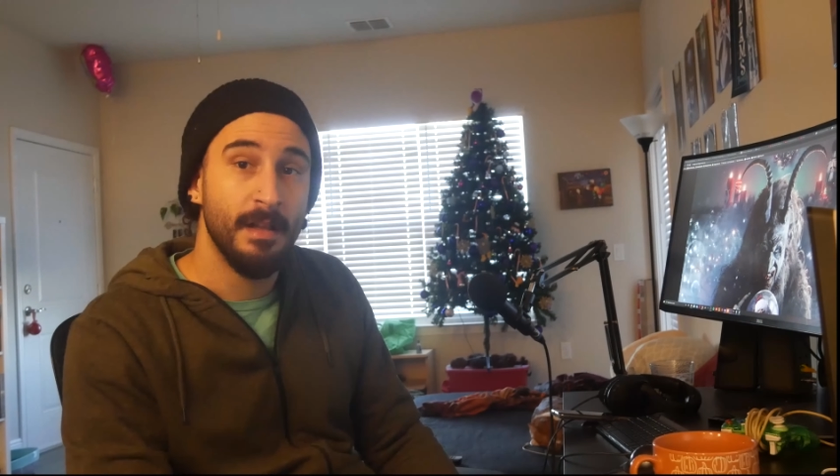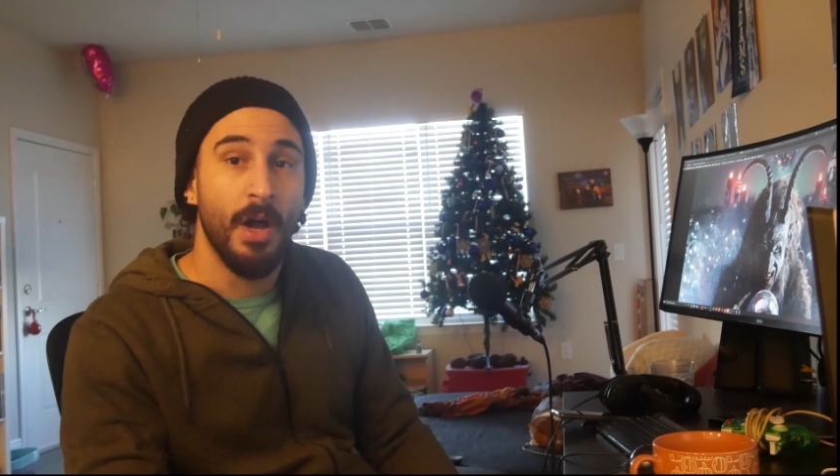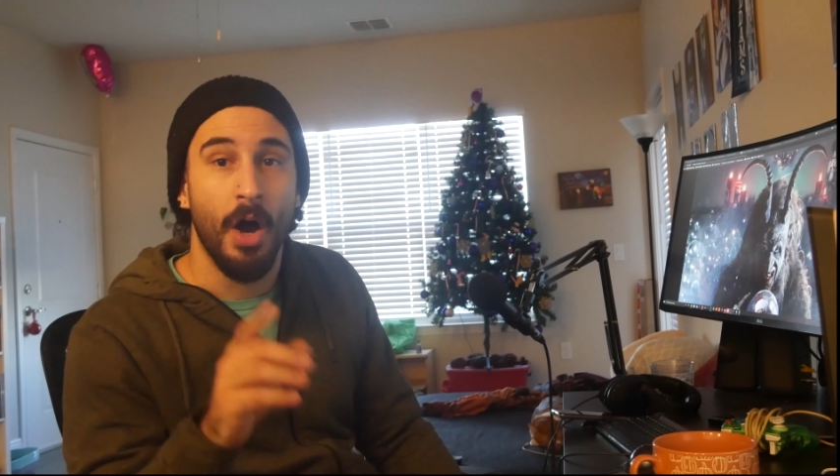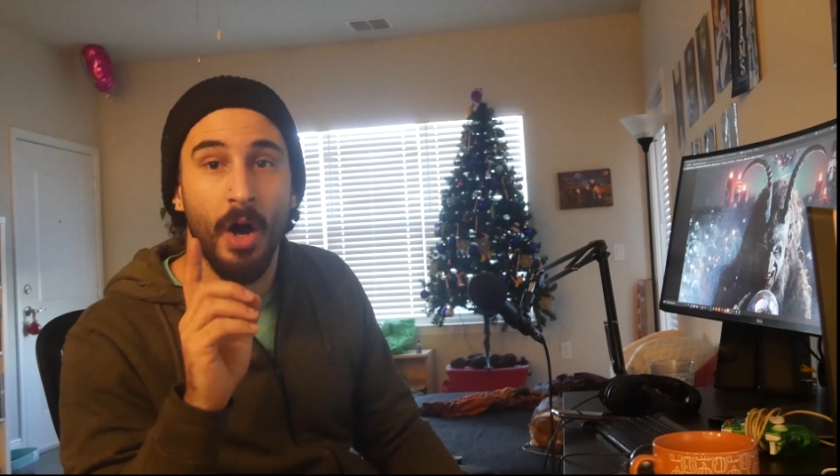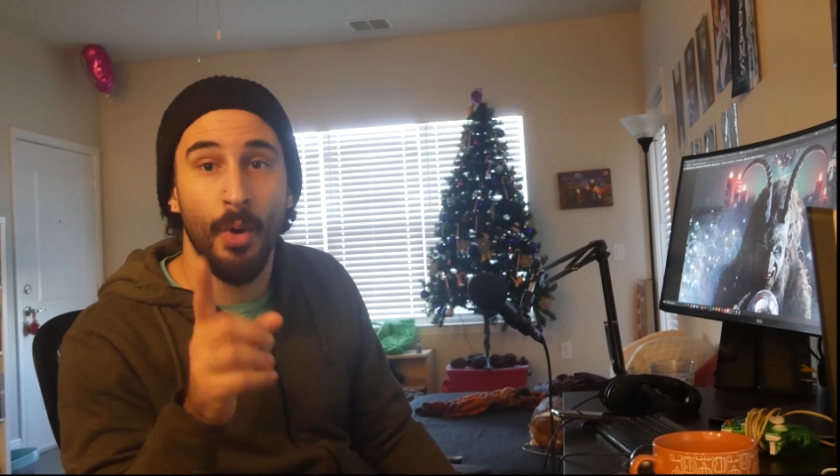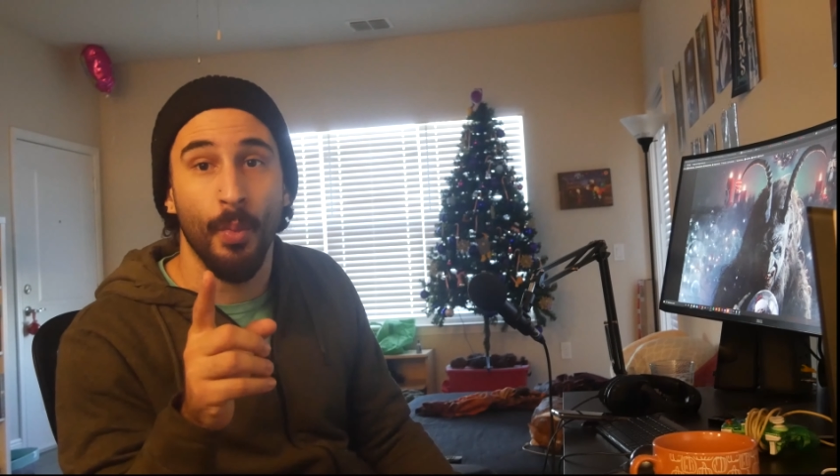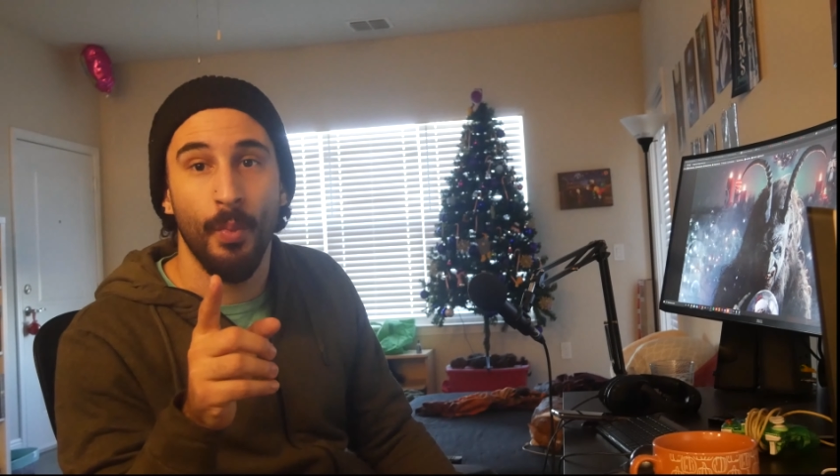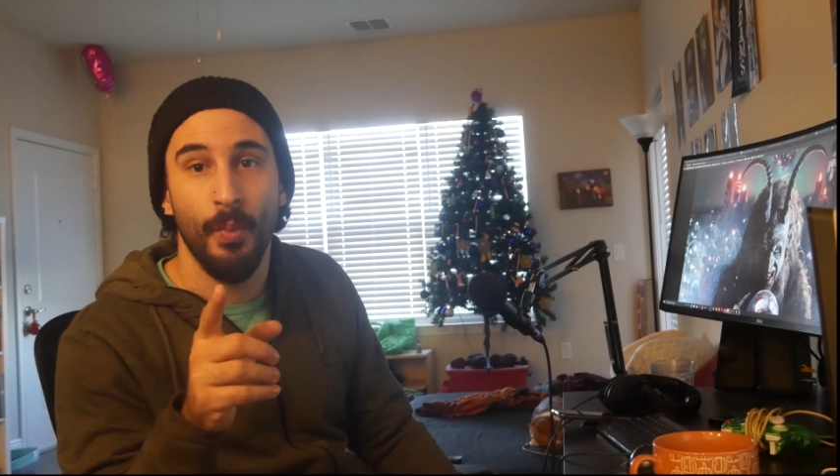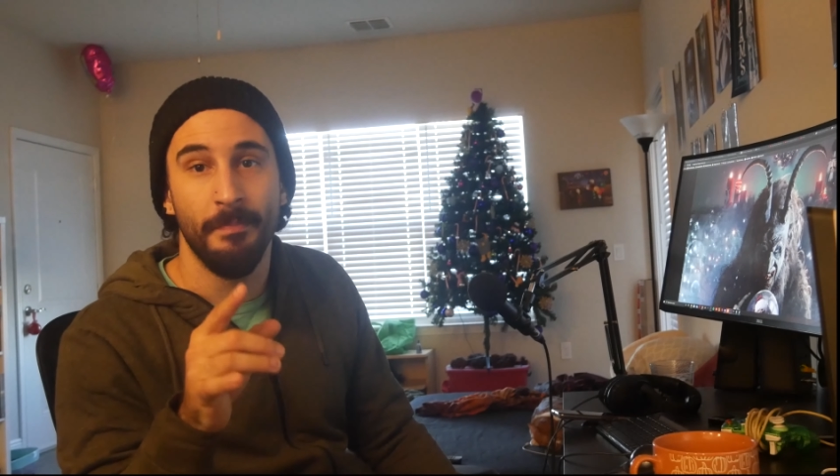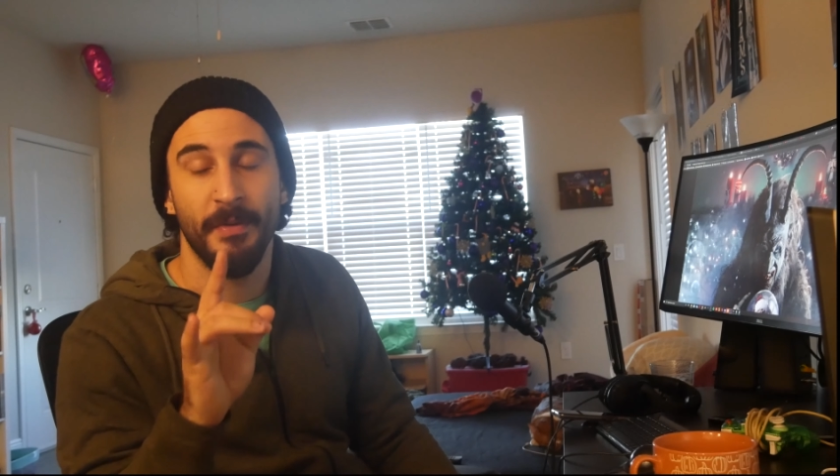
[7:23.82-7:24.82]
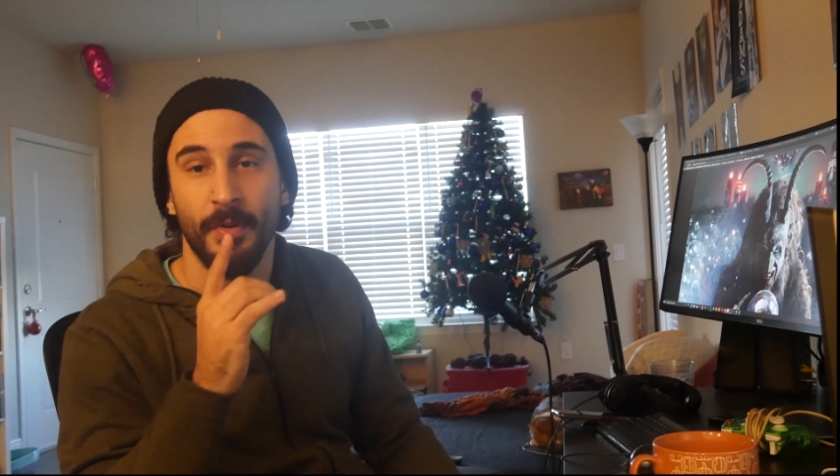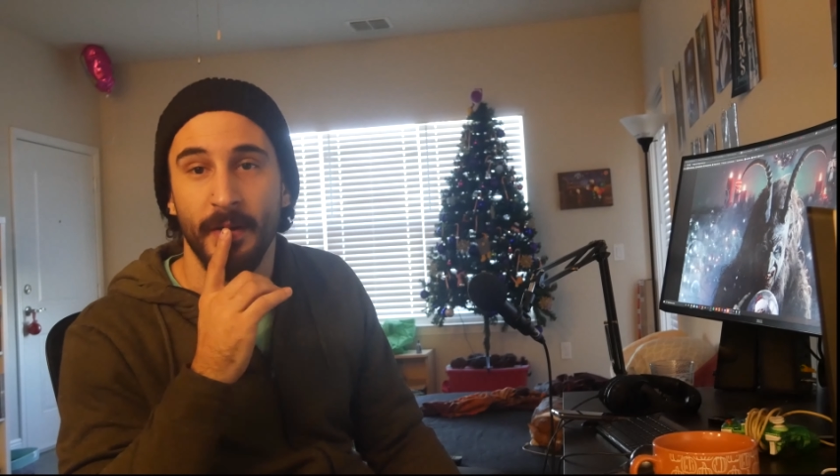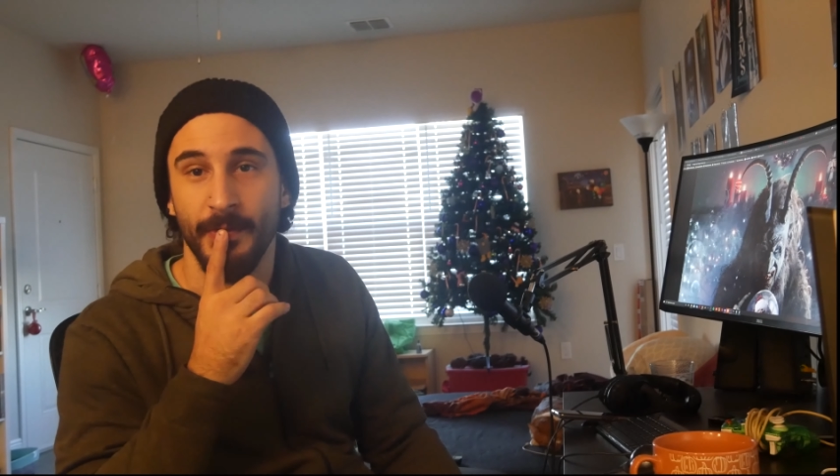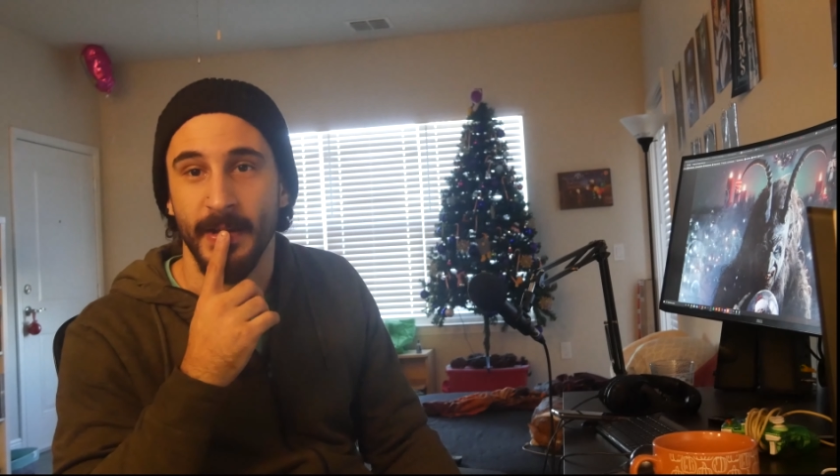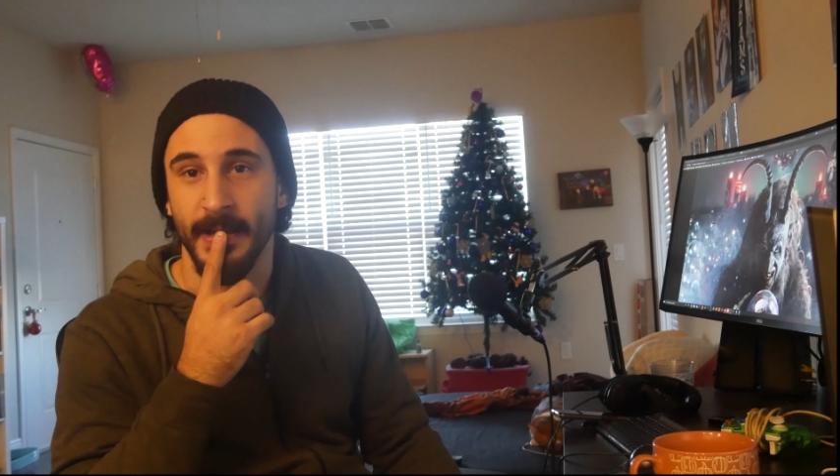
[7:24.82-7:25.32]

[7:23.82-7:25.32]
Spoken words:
Oh, before I forget,